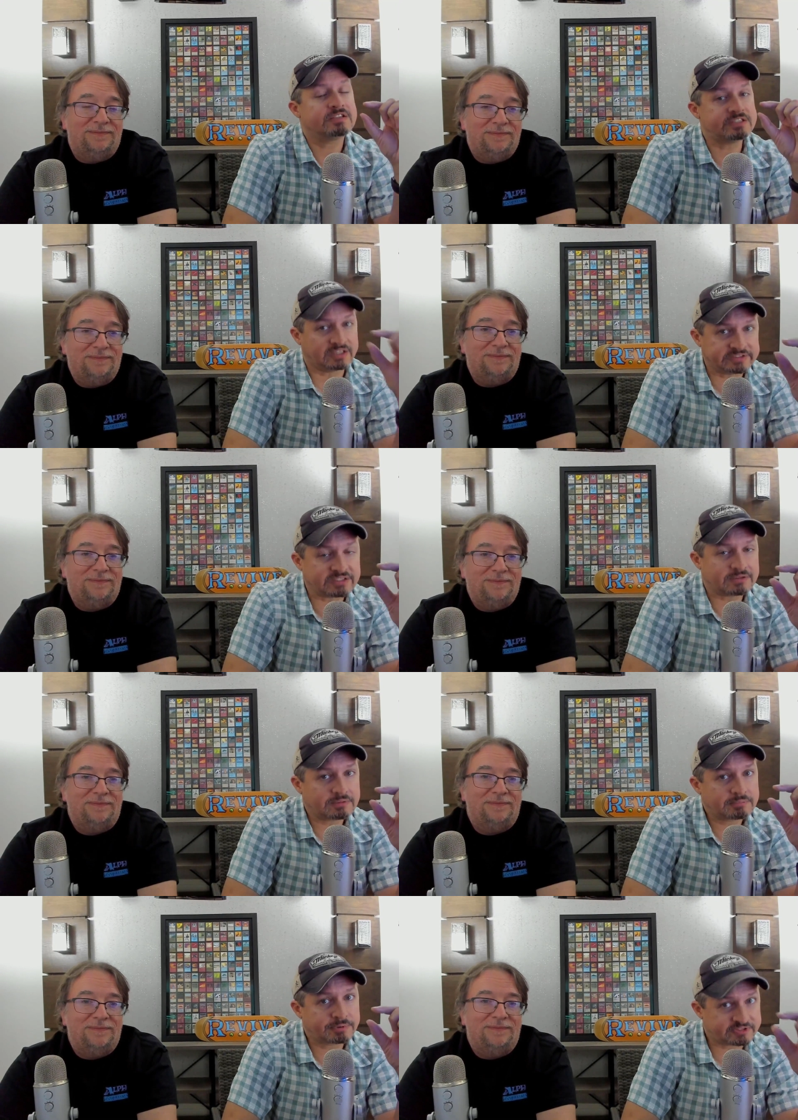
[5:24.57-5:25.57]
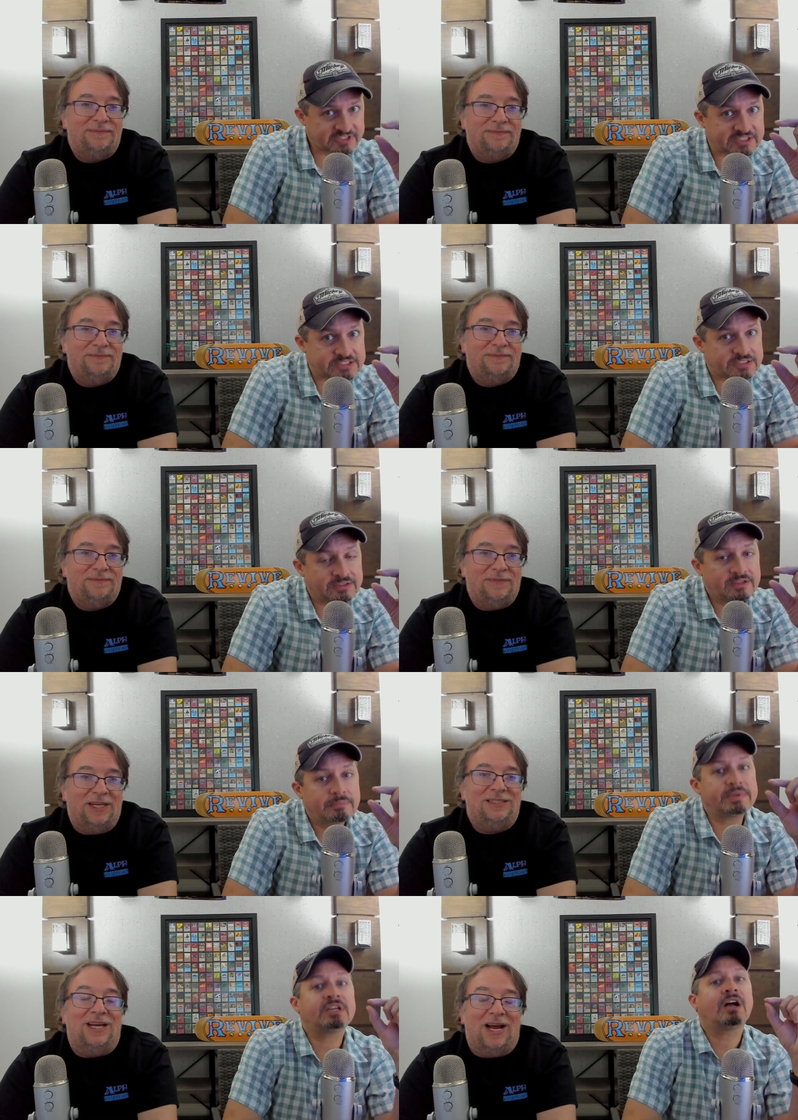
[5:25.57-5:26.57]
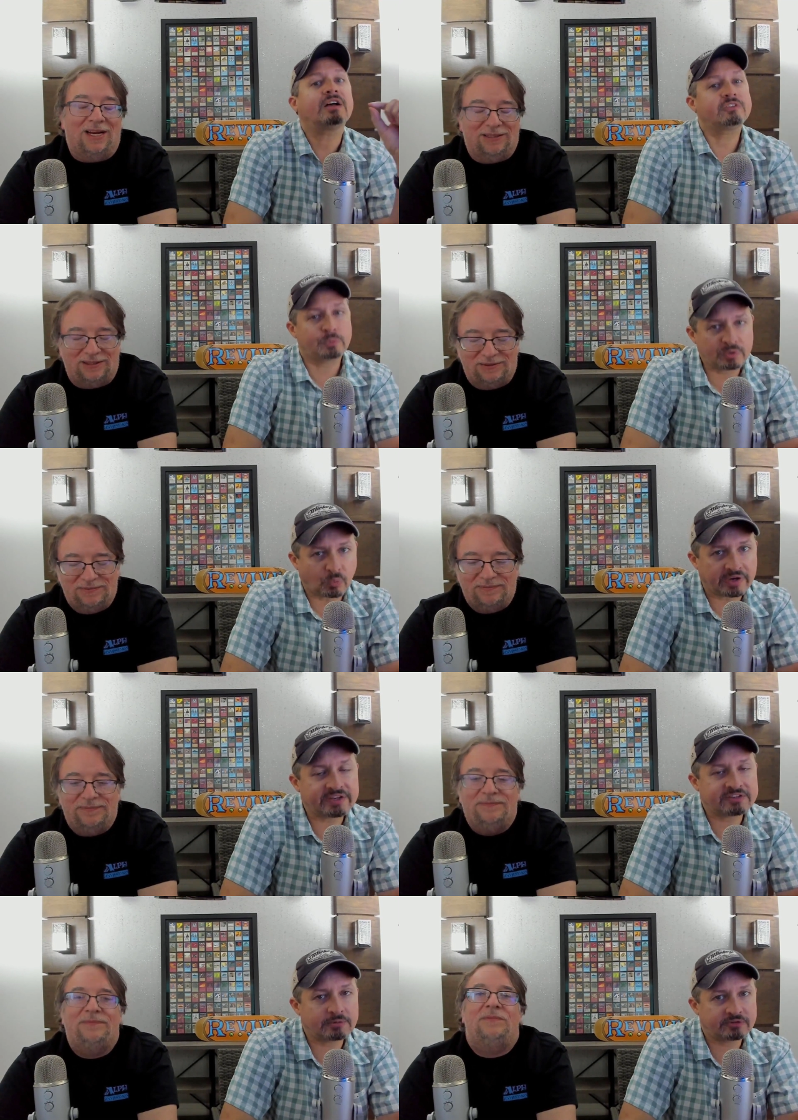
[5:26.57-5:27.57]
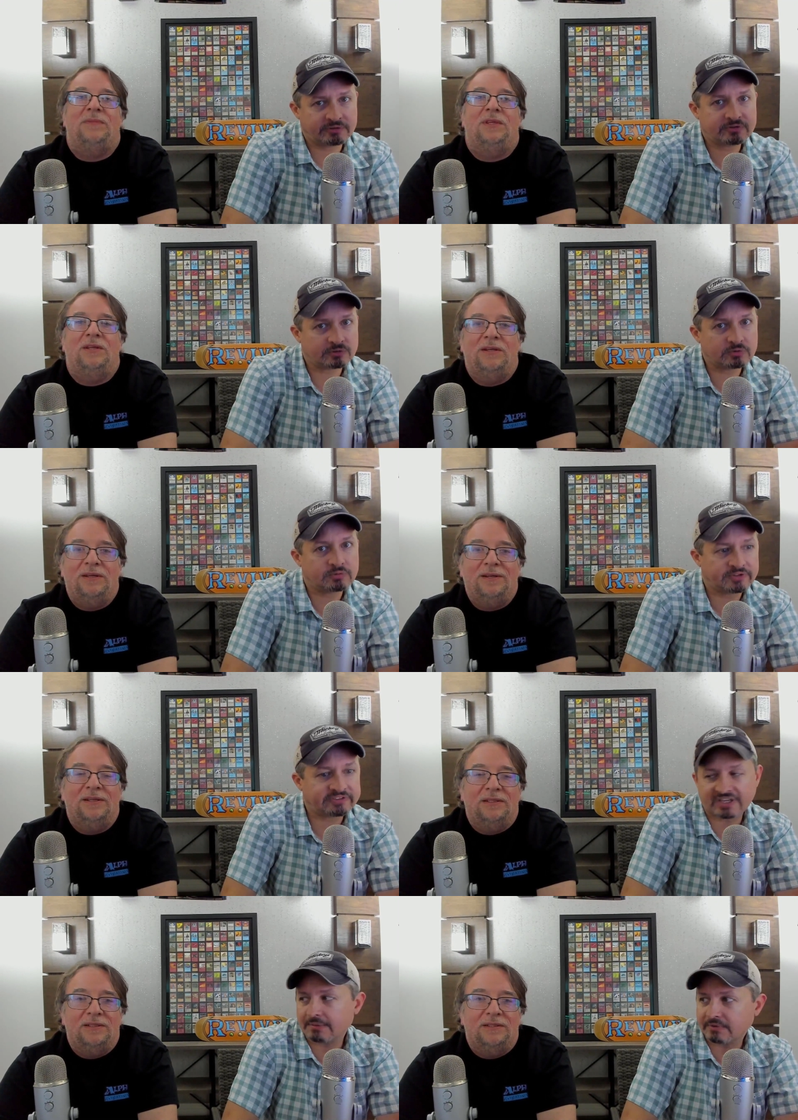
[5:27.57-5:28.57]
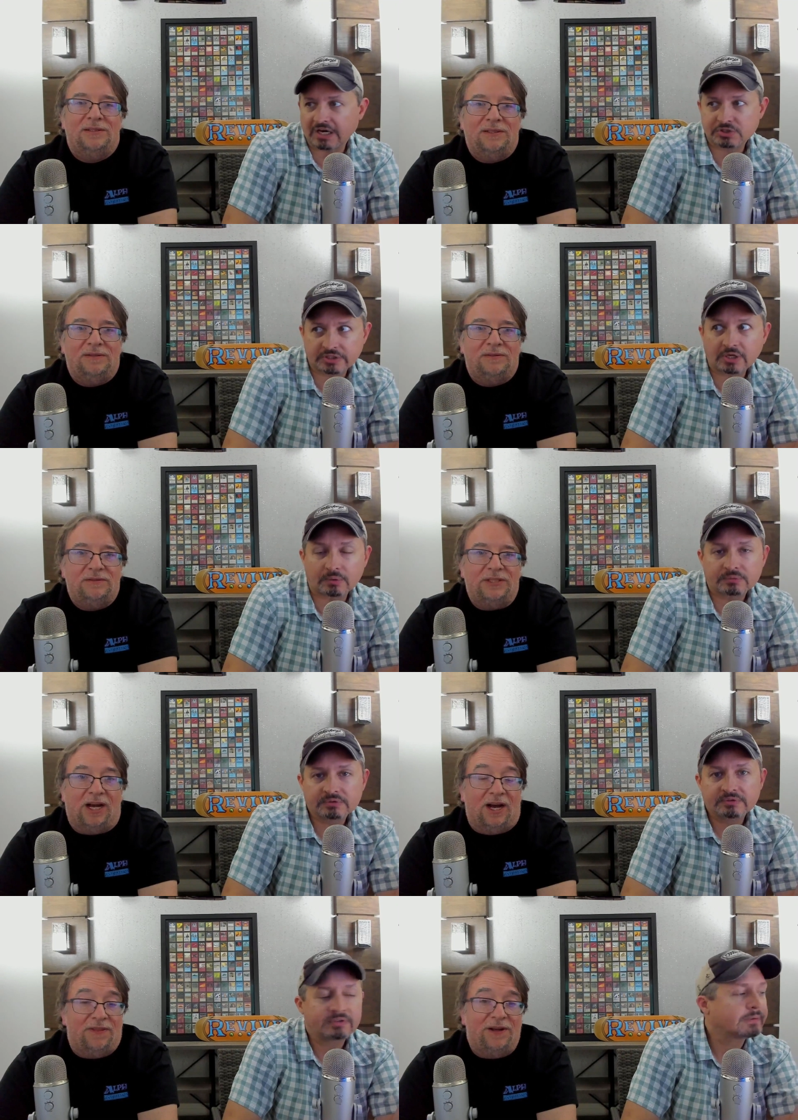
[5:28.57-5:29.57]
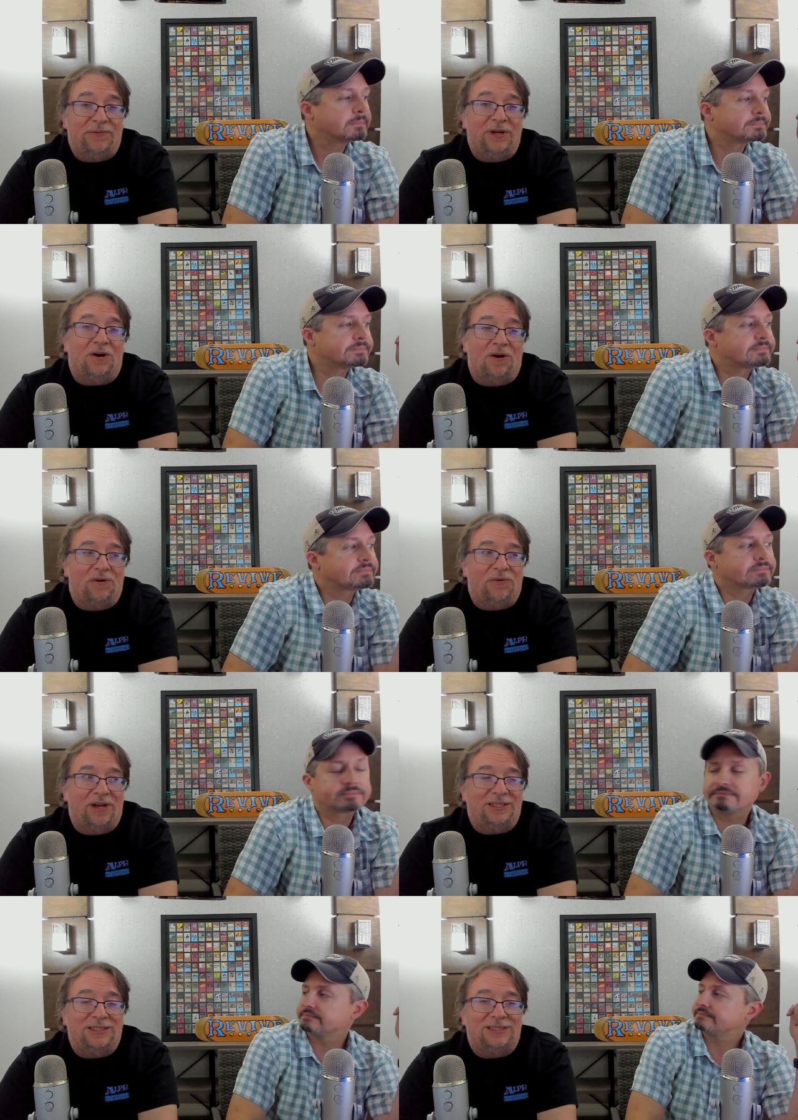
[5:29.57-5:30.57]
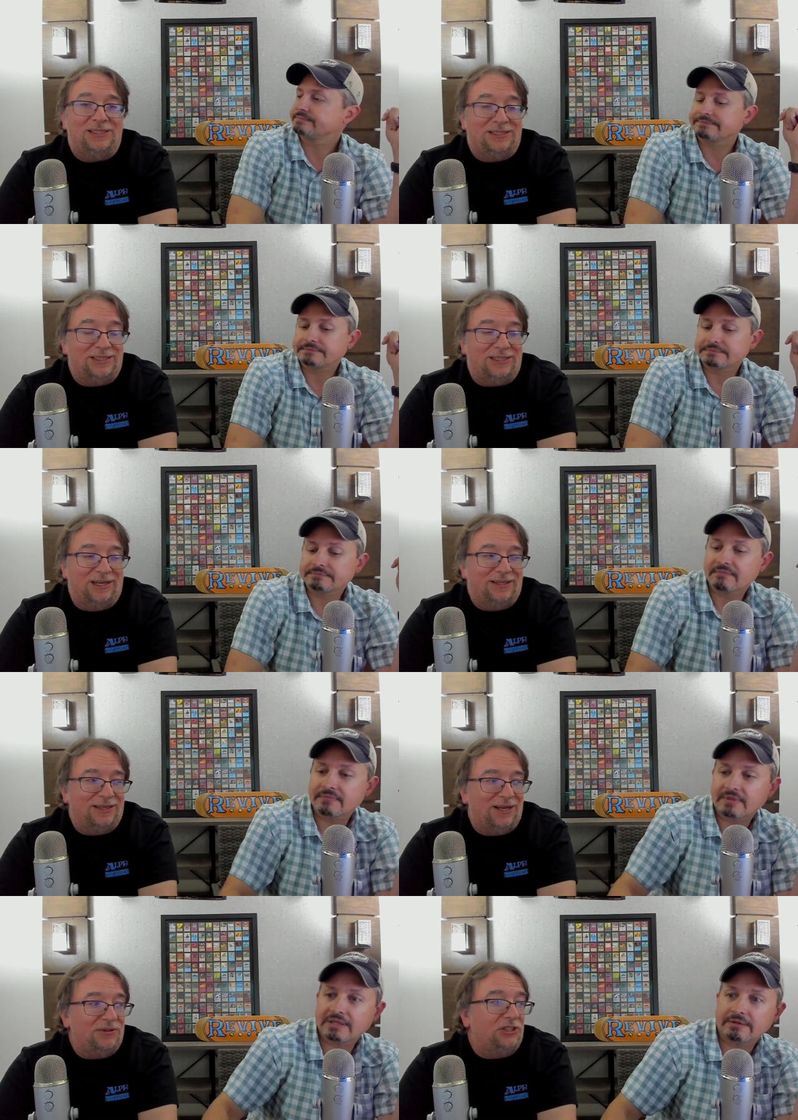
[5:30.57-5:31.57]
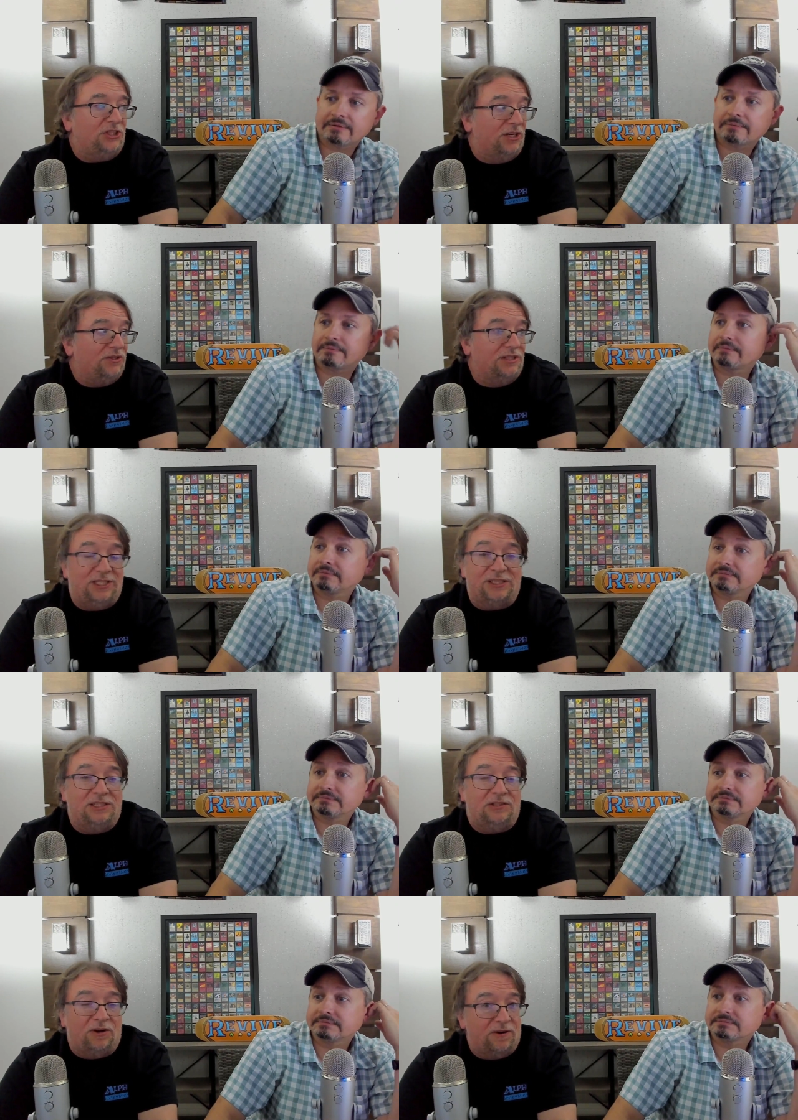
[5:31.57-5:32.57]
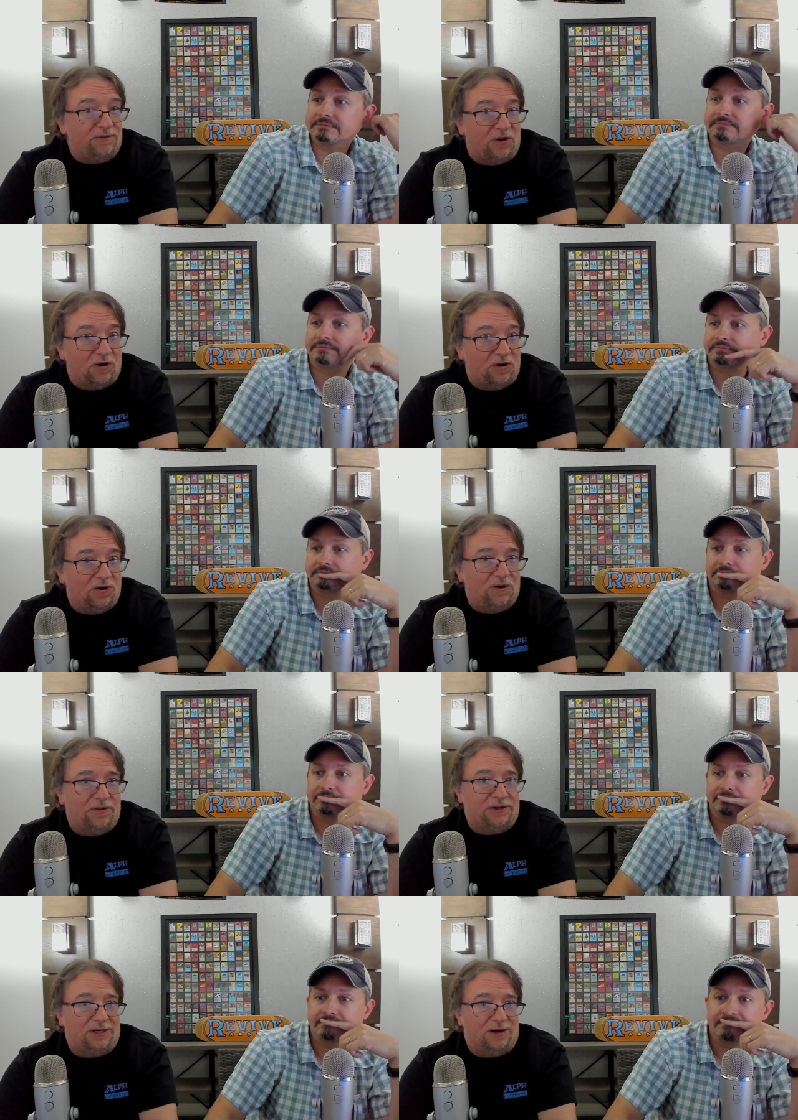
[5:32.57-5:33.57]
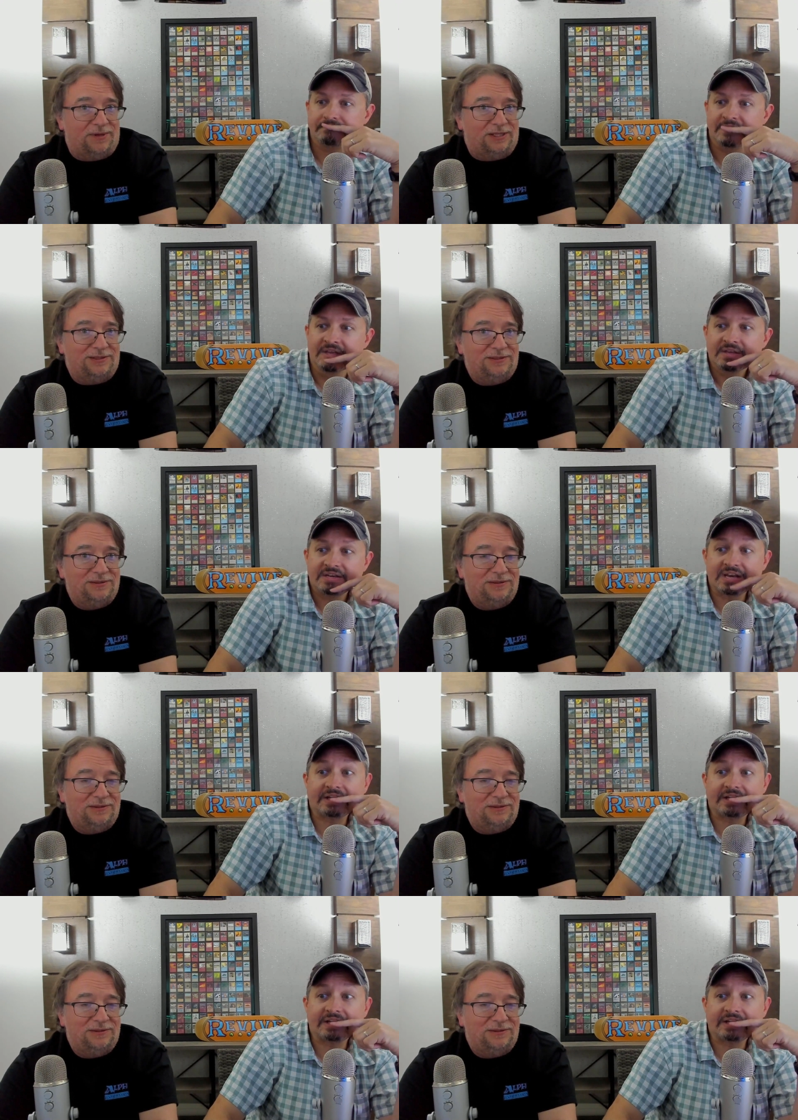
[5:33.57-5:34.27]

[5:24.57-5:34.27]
Speaker 1: doesn't persist because exactly. we want it to to this game to actually go. Yeah, I think we
Speaker 2: all want it to succeed. I think that was the general consensus of all the comments. Now